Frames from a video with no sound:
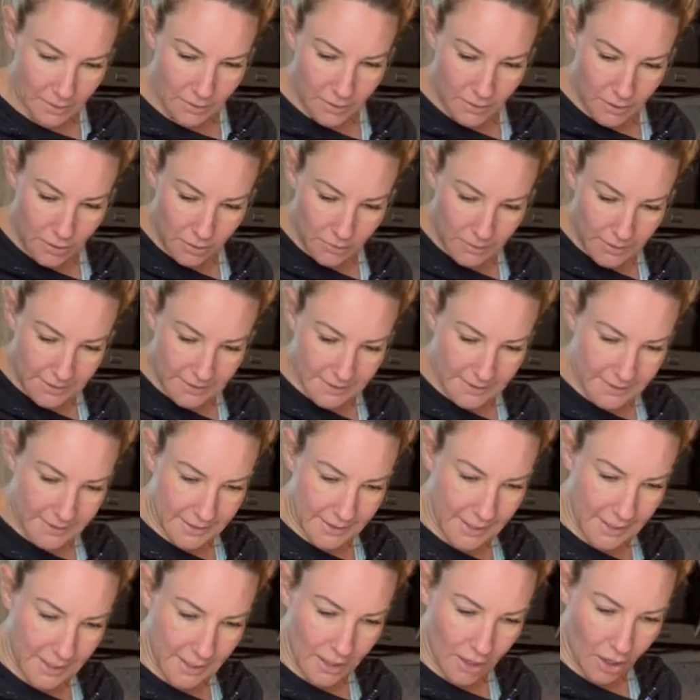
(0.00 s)
you can
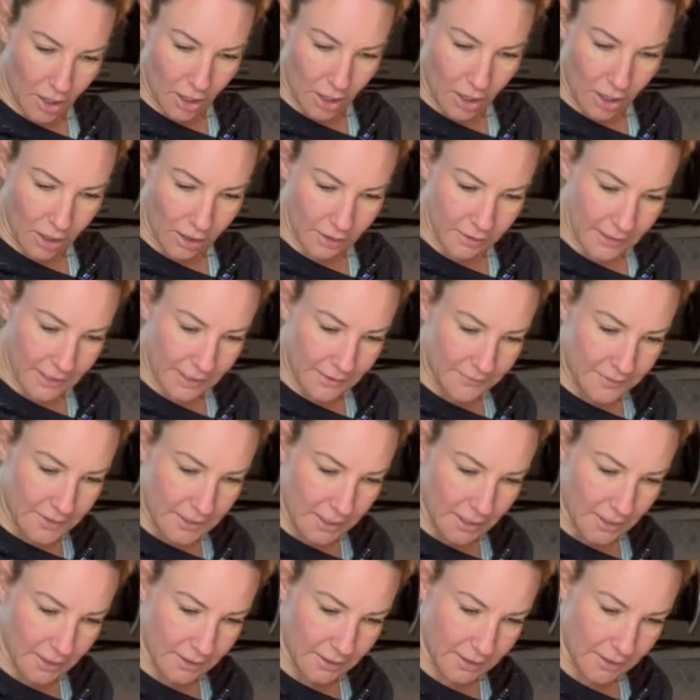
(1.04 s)
see all I've
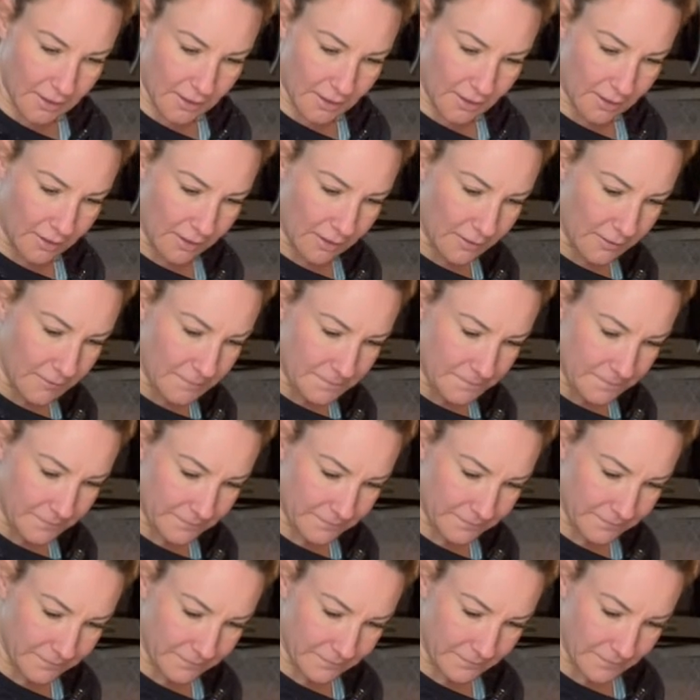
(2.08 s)
done here
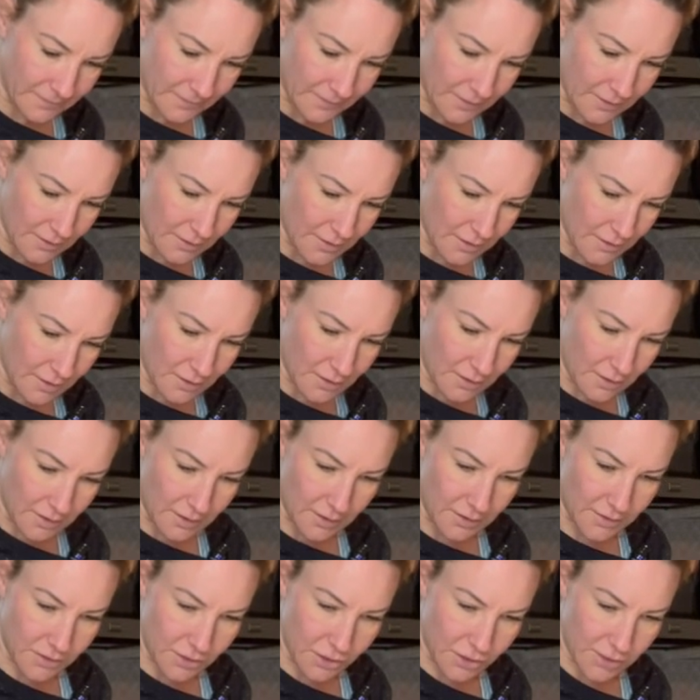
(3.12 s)

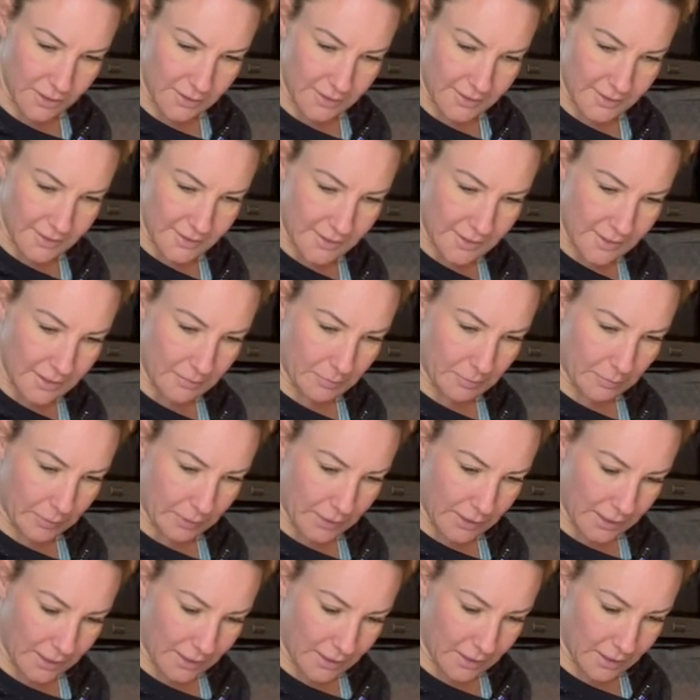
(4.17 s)
is just
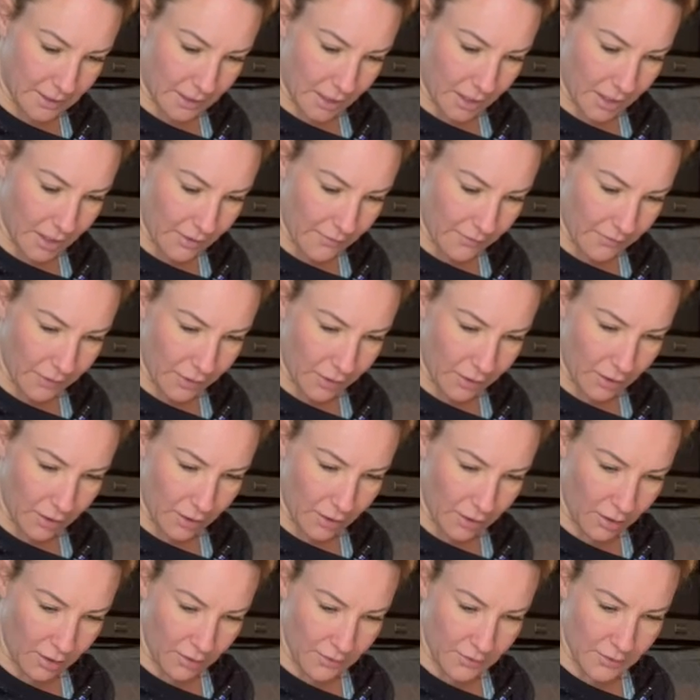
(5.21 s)
simply cover
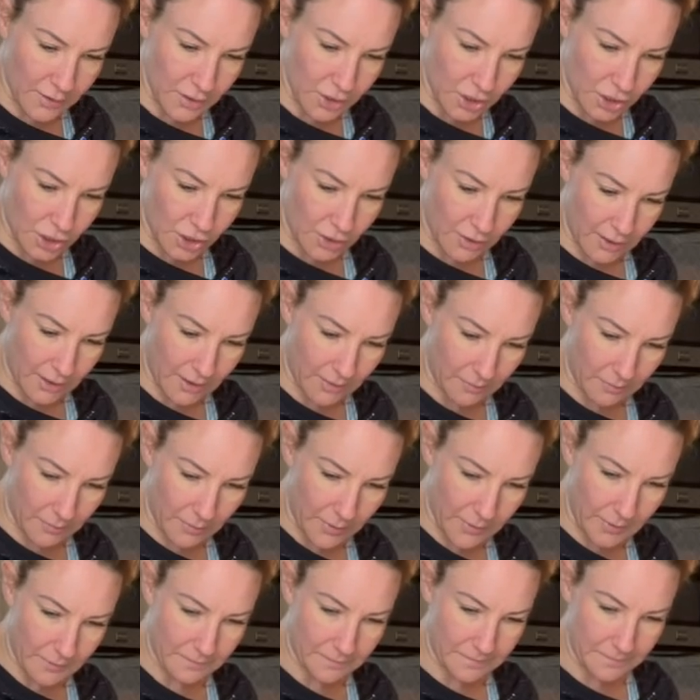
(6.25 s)
the shrimp
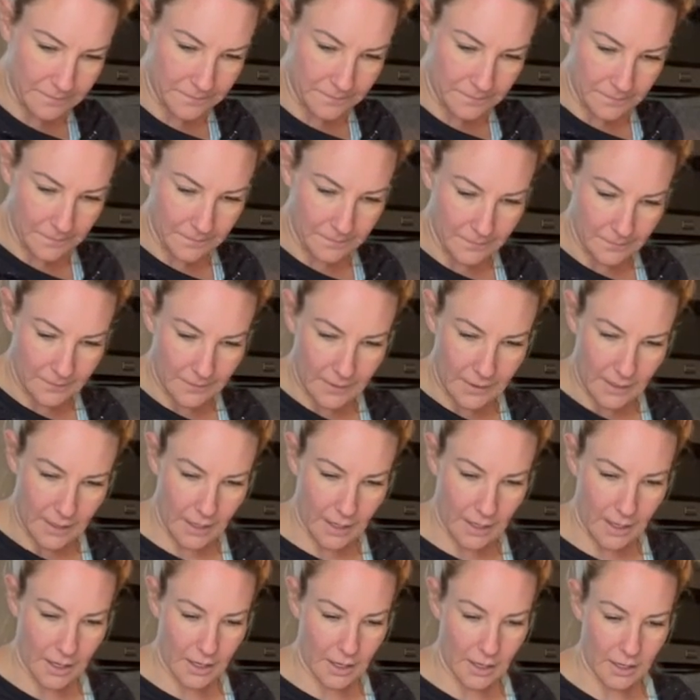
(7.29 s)

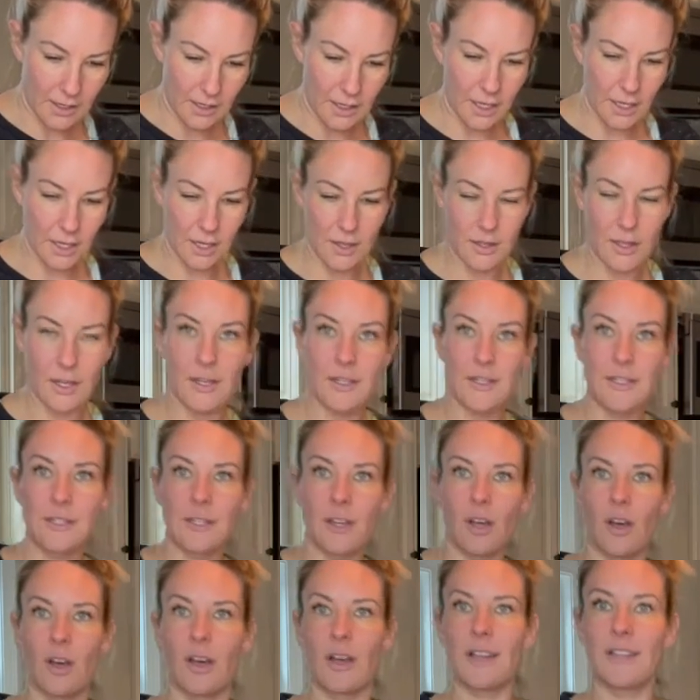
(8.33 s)
in the
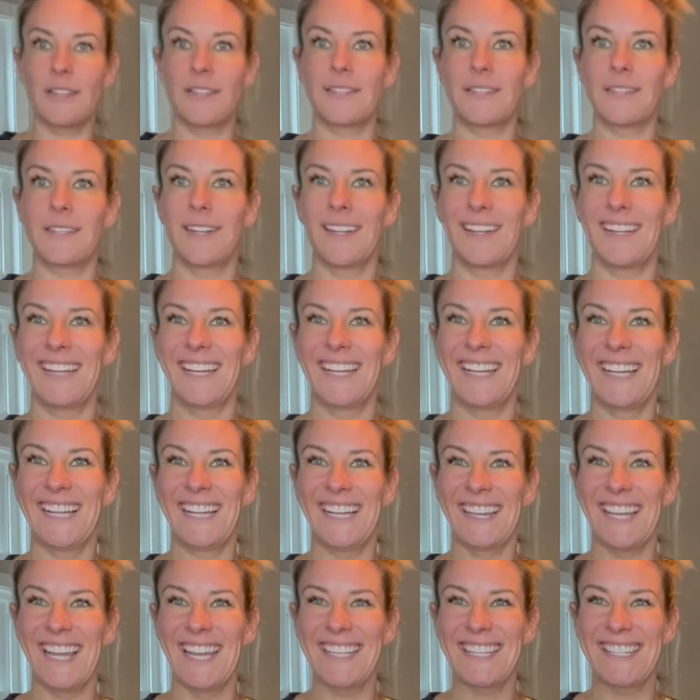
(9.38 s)
sauce,
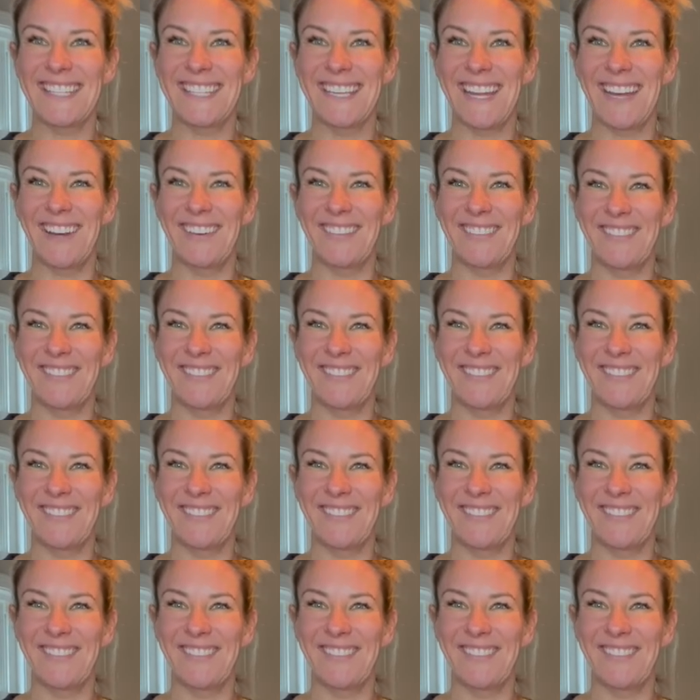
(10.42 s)
like so.